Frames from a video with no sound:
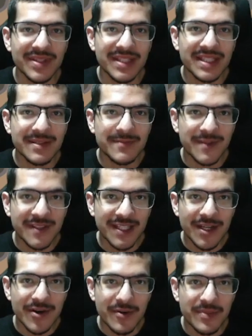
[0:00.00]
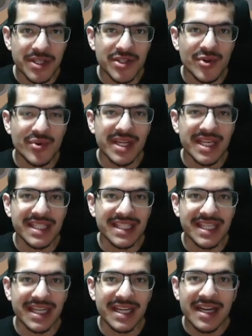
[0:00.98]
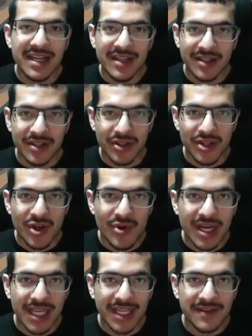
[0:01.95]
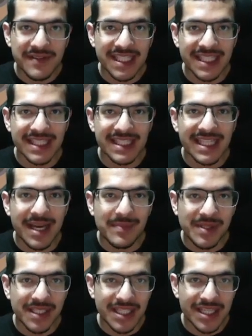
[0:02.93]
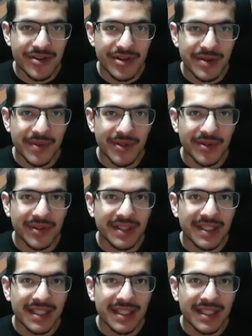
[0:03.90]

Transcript: this video, I'll be showcasing a no NFT salmon nigiri build.